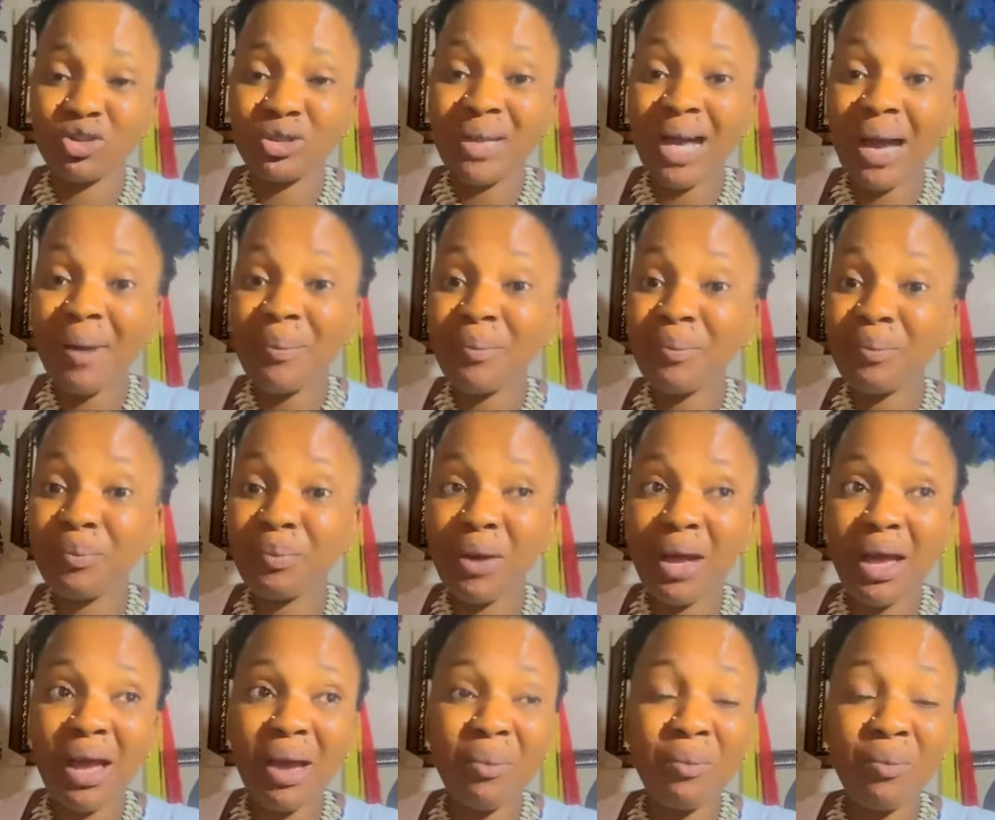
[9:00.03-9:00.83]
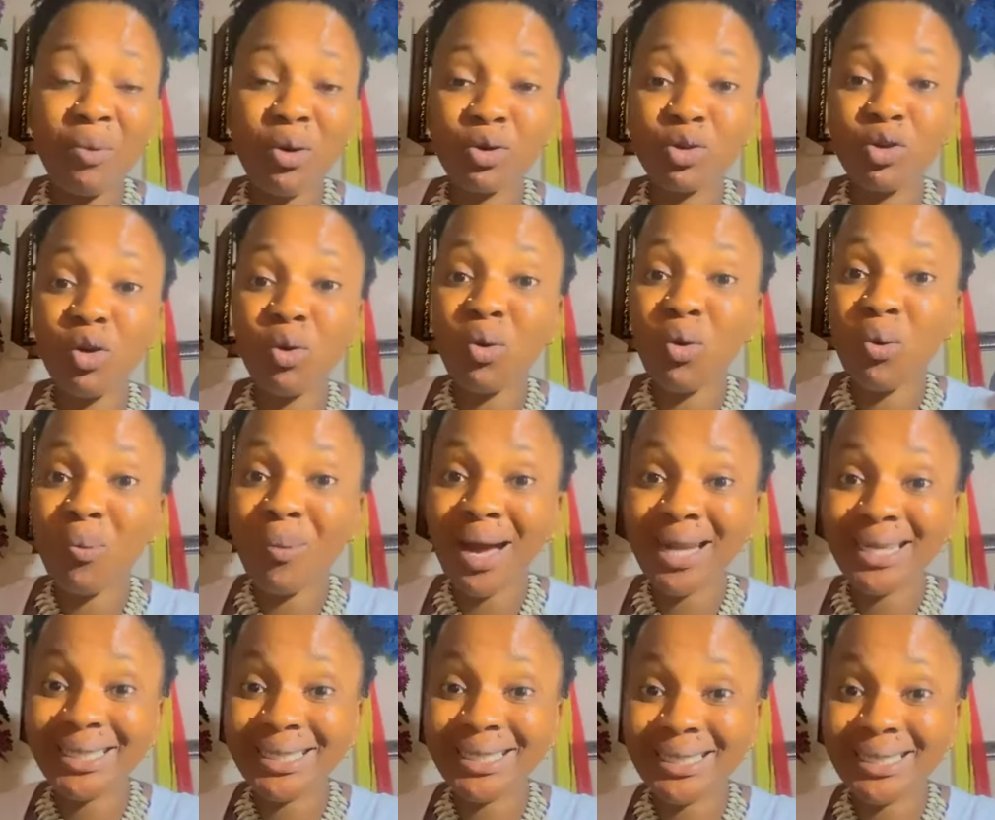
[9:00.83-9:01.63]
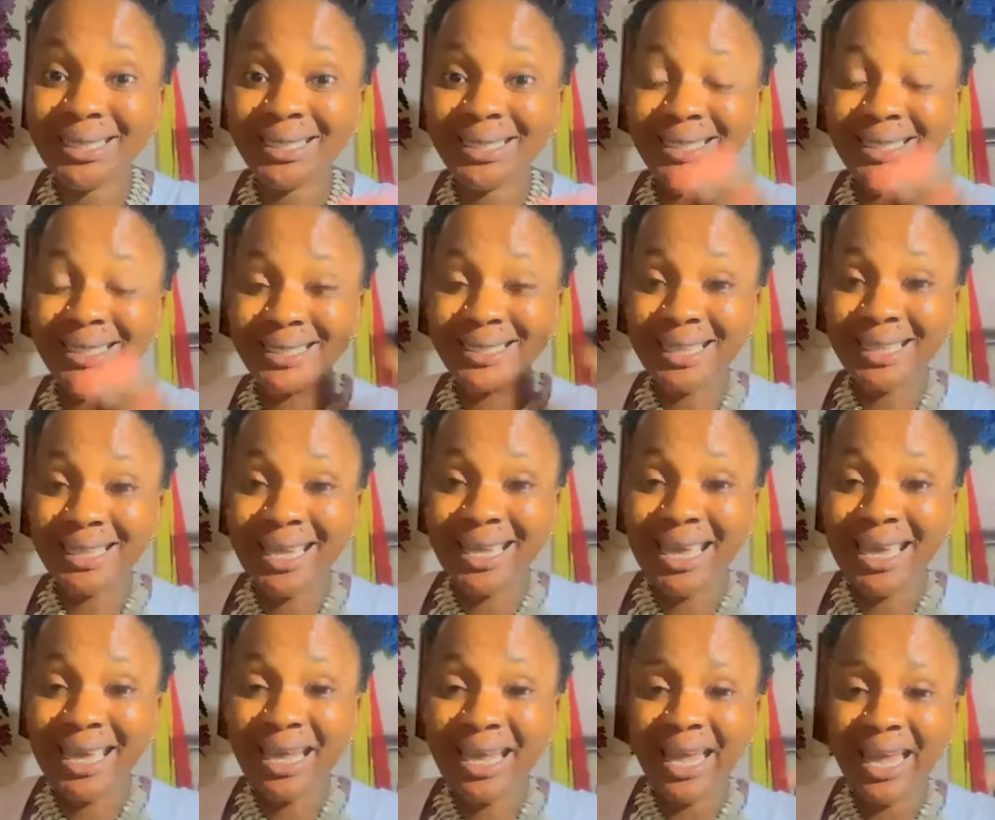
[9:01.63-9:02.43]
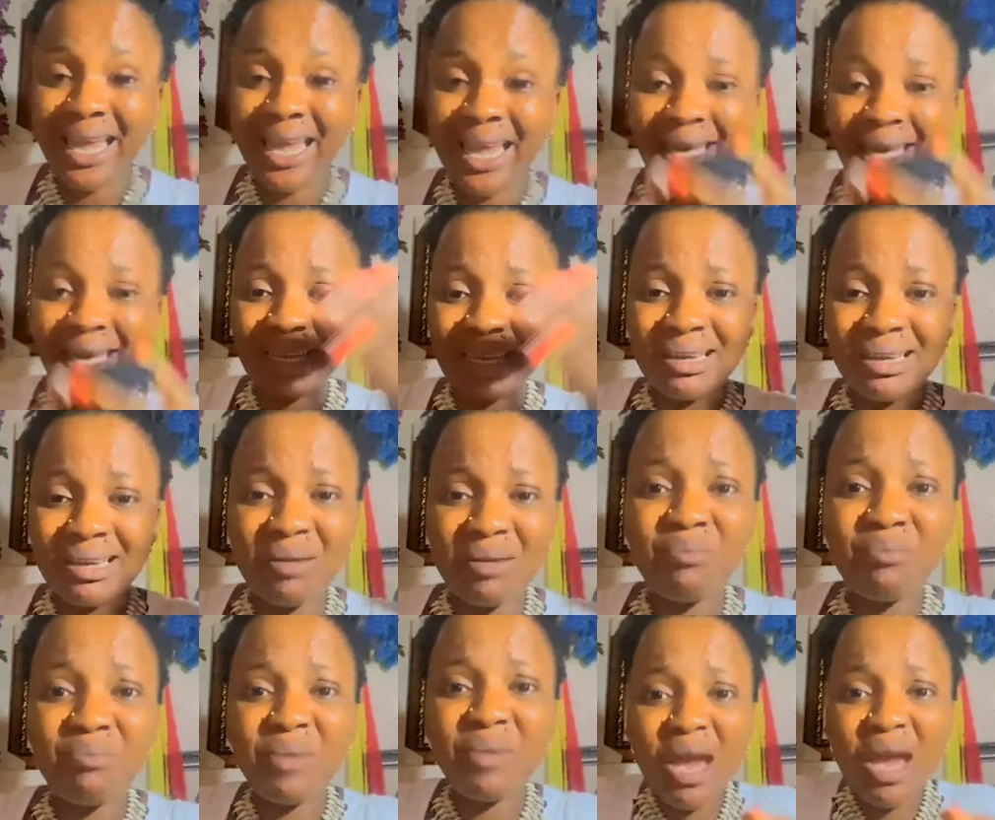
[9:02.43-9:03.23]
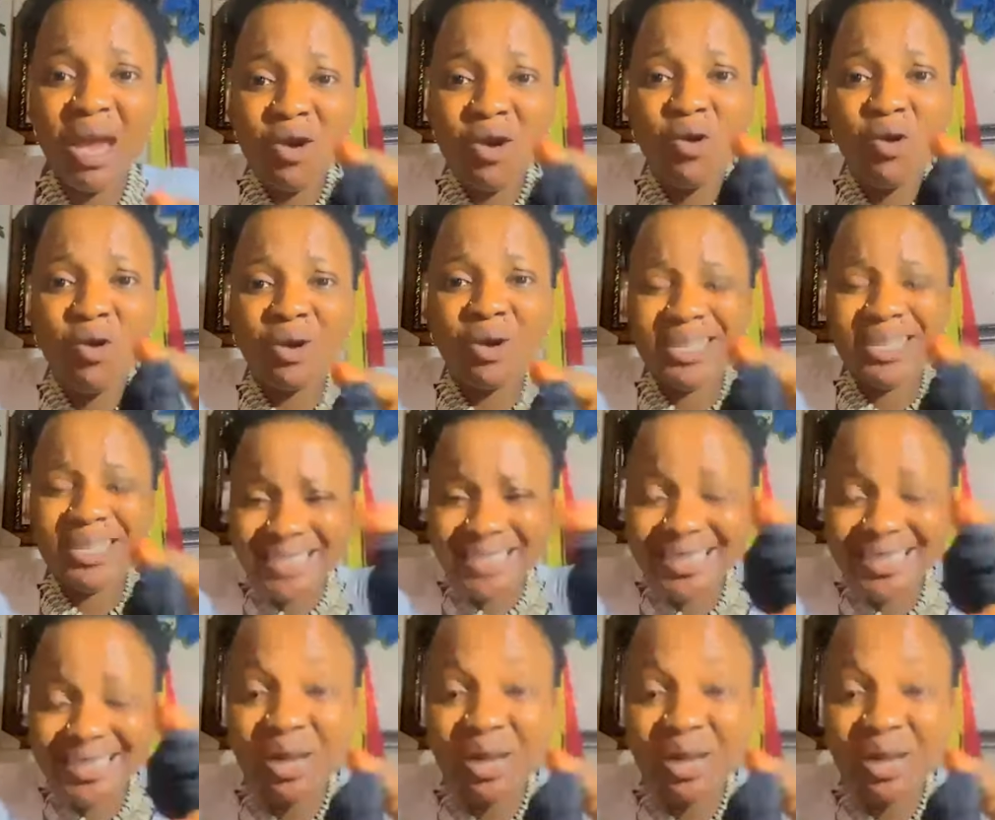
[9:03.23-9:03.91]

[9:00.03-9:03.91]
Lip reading: So that motor will match it. Like main road, the